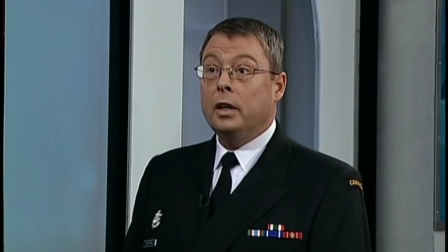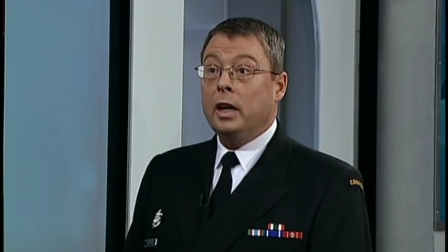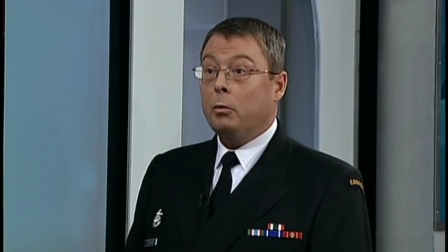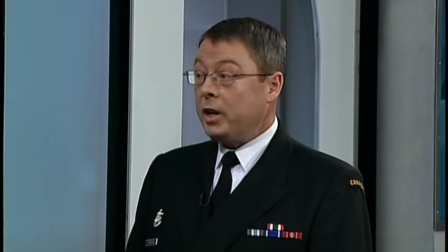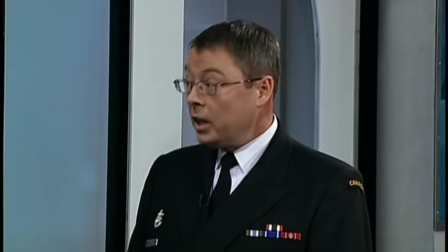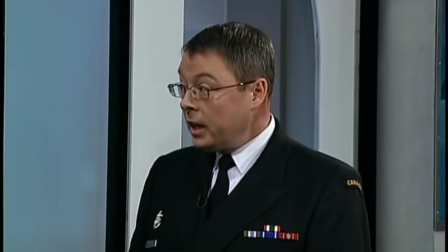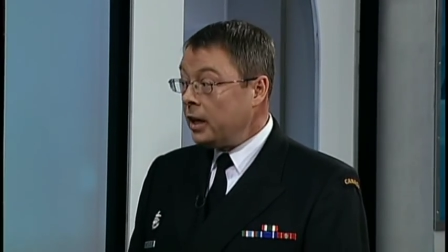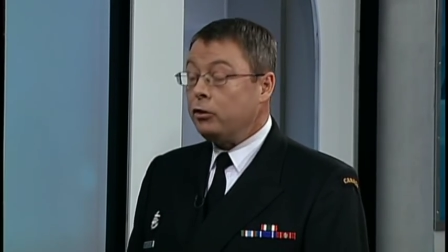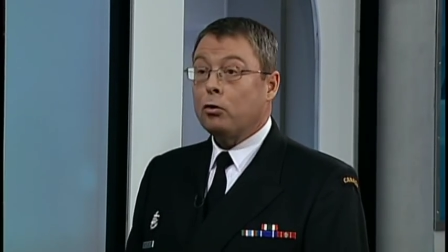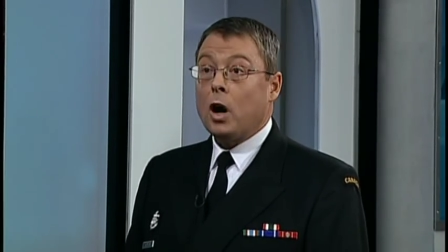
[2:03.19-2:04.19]
The Navy
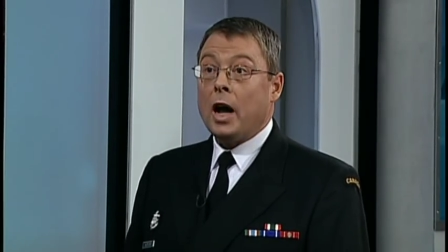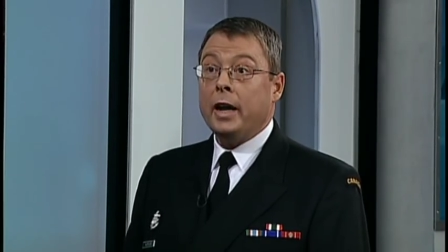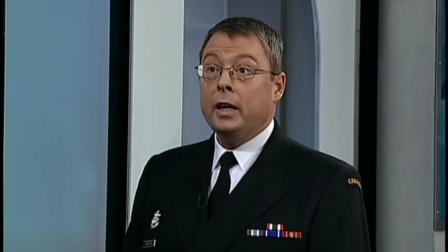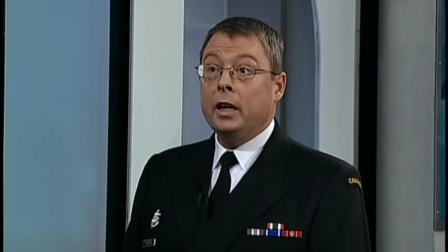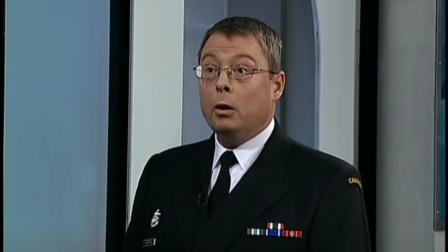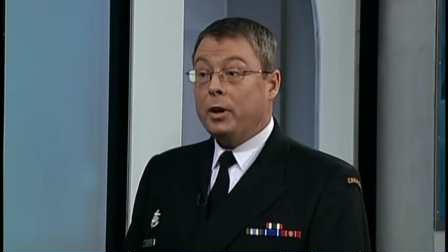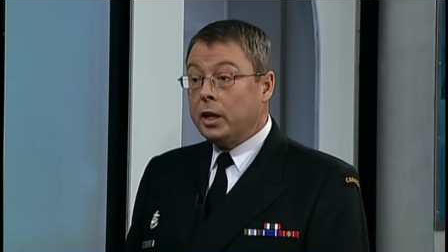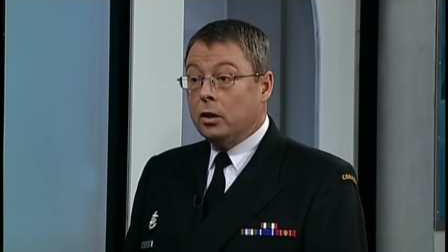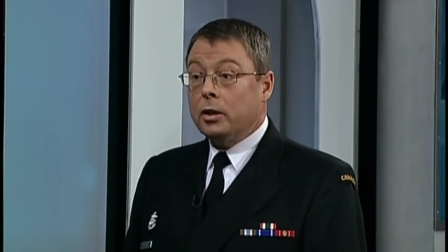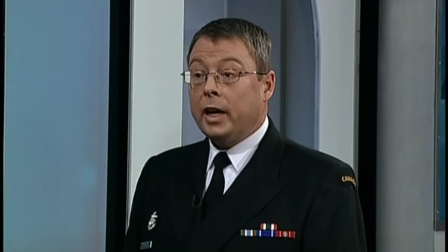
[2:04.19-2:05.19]
told CBC's
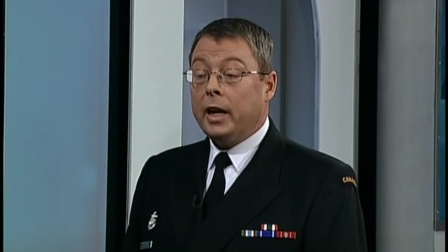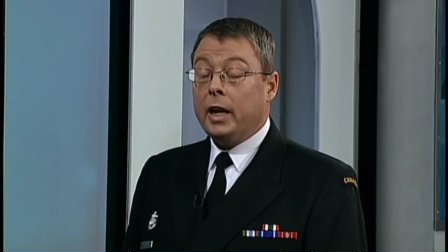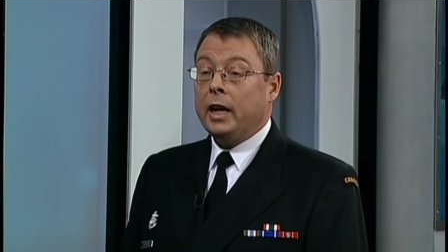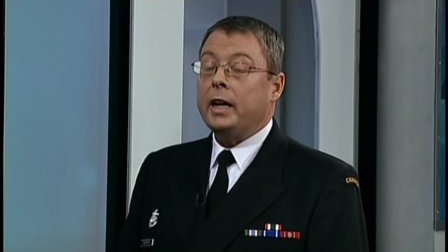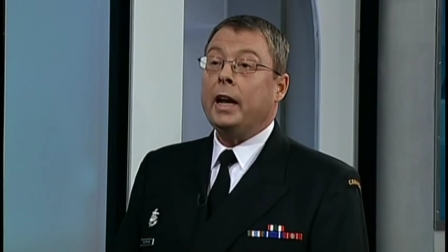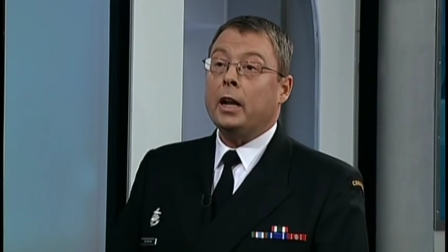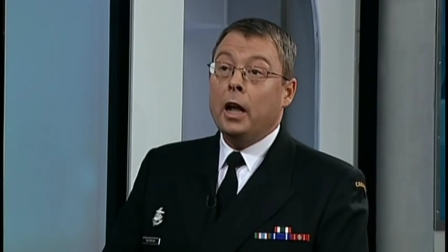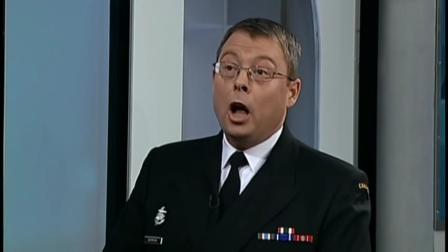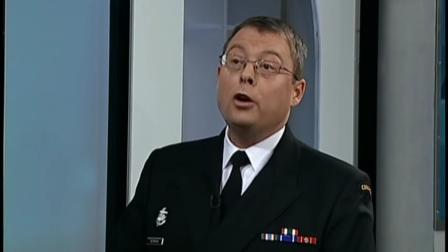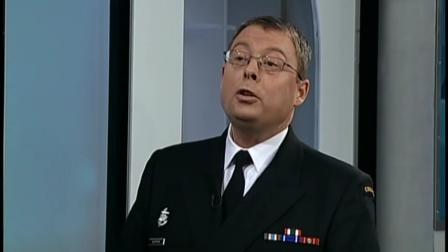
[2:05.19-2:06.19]
Power and
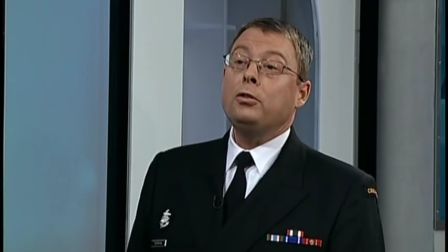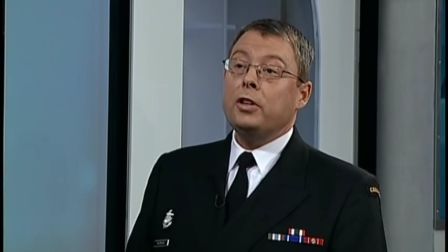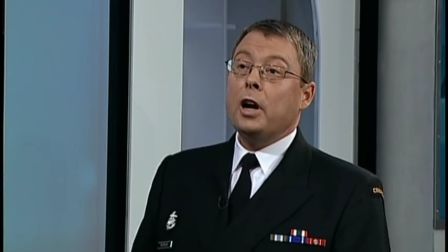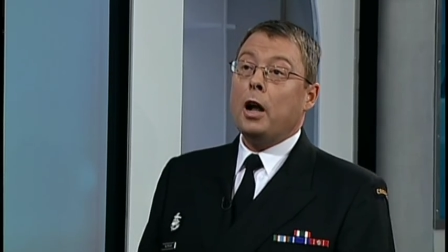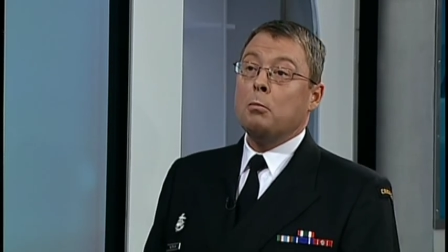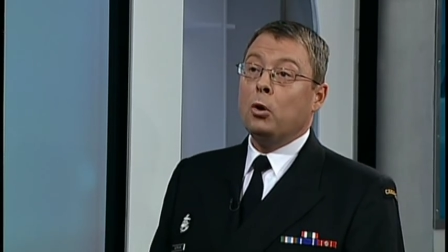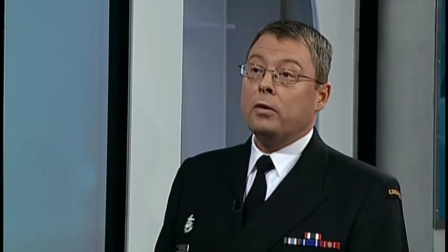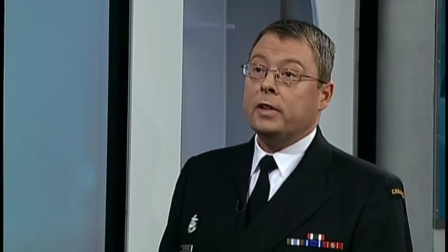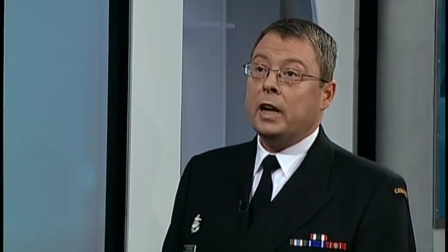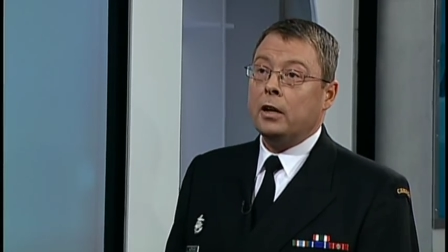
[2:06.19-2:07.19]
Politics it's hiding
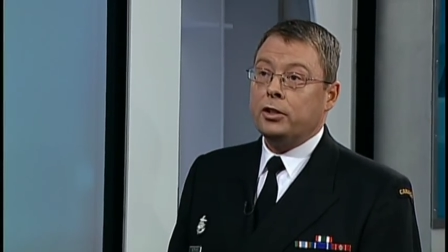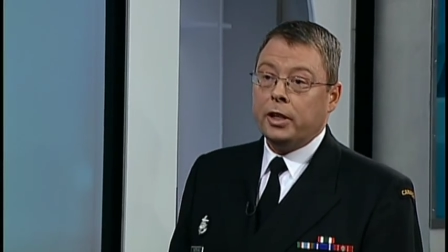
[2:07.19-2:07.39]
nothing.